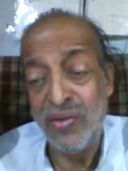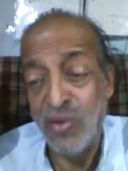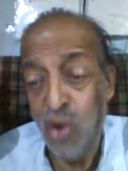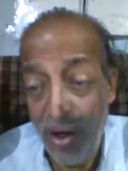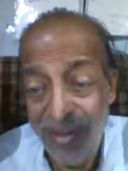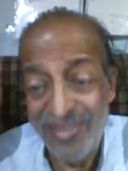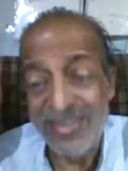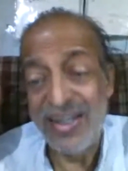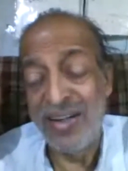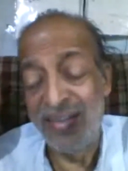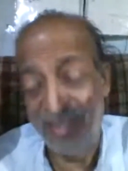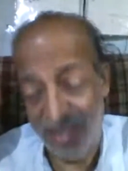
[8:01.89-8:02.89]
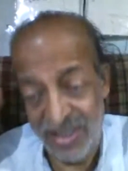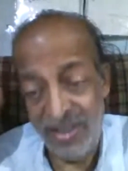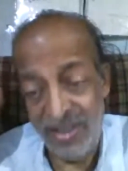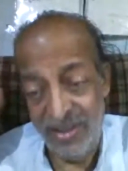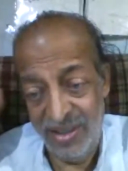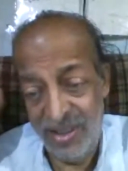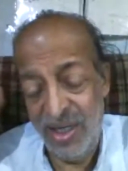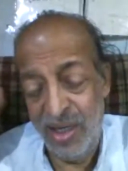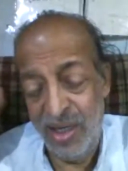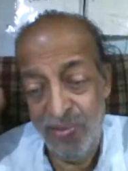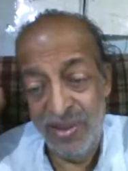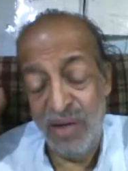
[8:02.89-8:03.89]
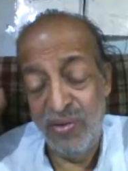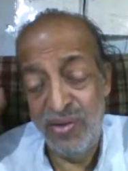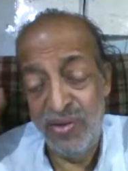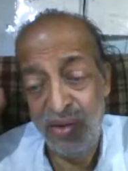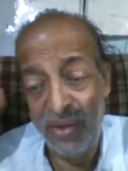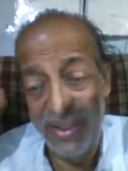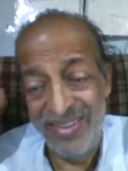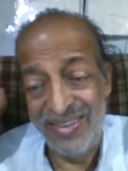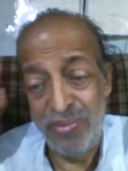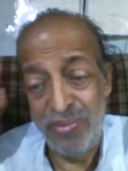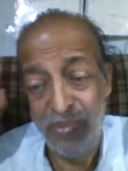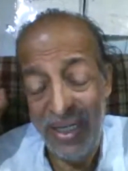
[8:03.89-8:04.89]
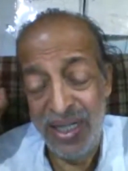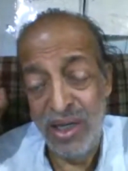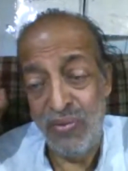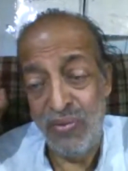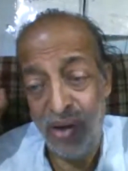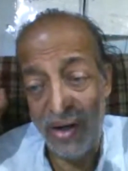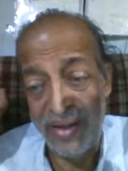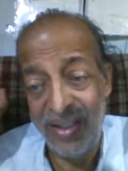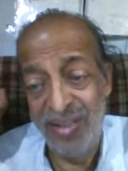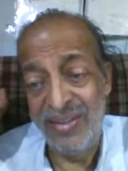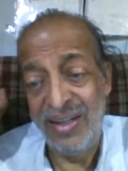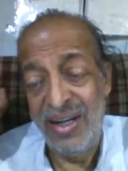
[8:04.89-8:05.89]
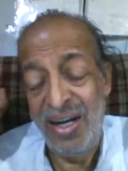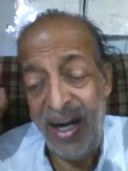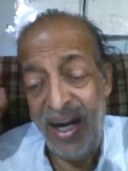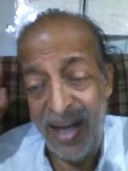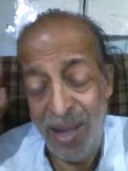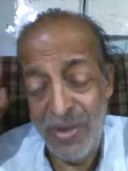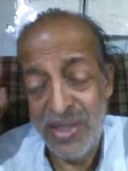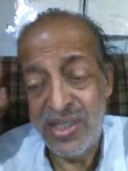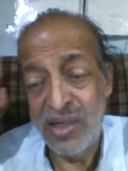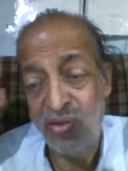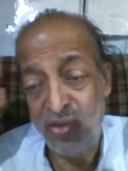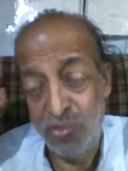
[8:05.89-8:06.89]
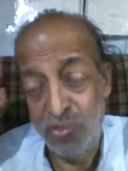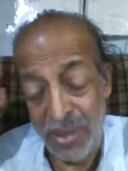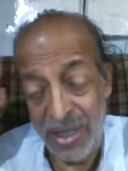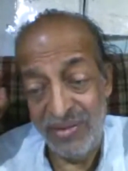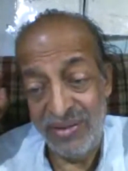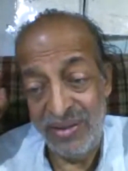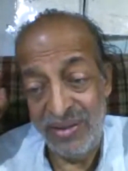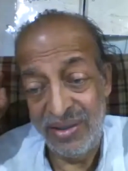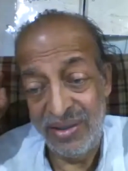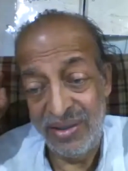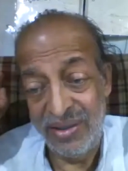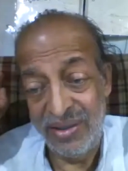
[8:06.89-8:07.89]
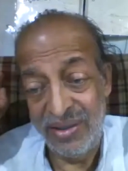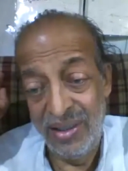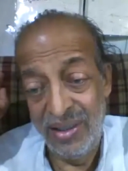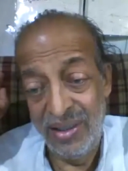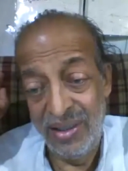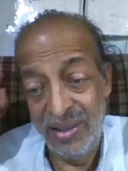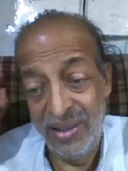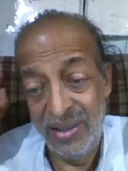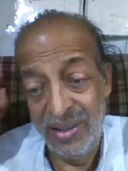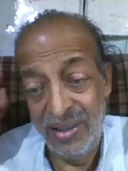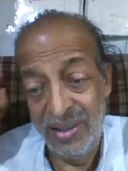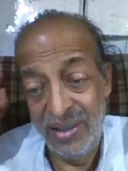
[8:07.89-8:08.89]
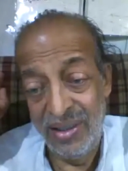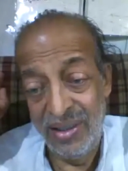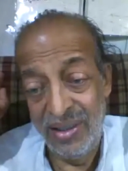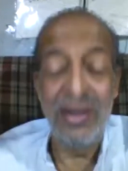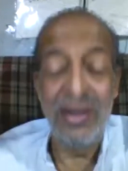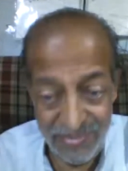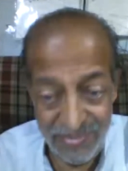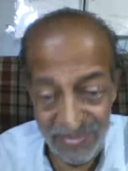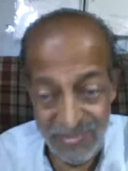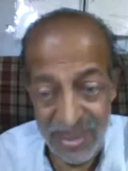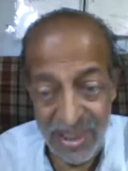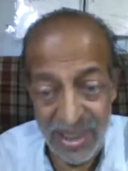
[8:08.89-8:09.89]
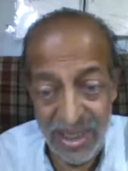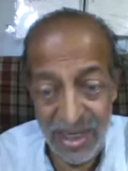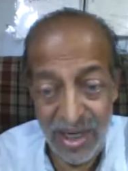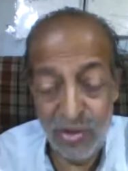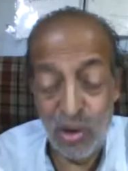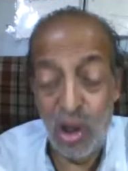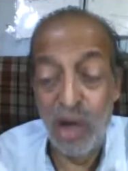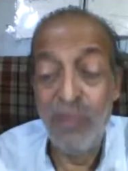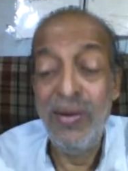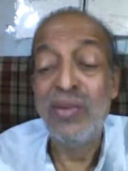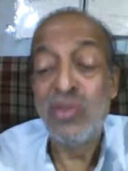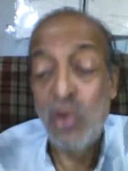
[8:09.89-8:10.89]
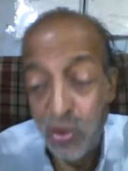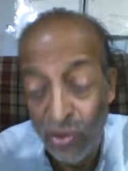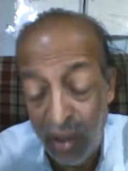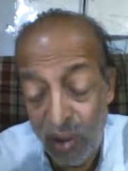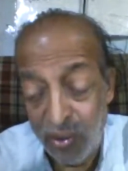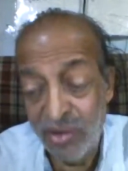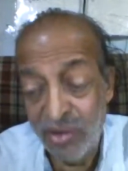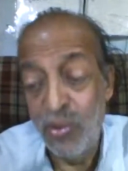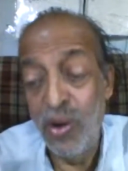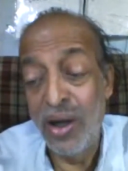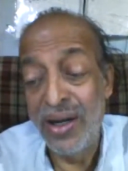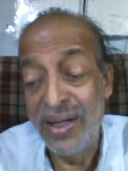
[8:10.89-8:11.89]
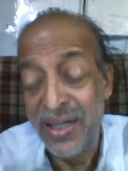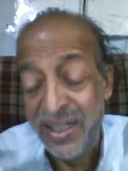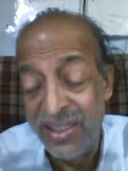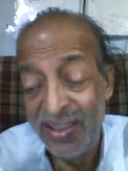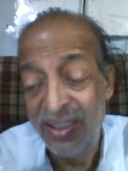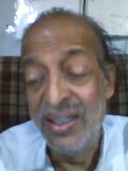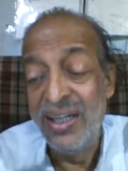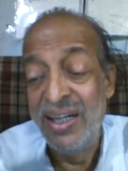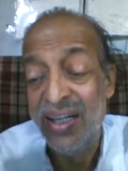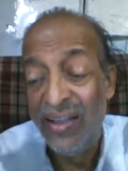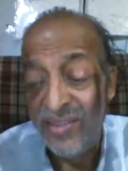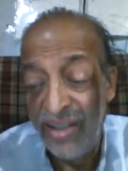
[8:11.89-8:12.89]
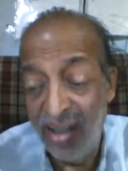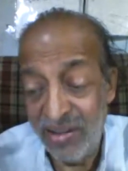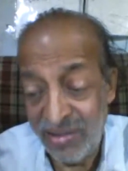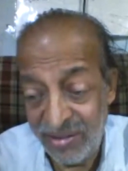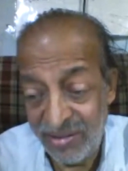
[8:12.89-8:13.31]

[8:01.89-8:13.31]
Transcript: God is concerned, with regards to this meaning of or this dimension of space, it is everywhere. It's always closer to us. We are in it. It is in us.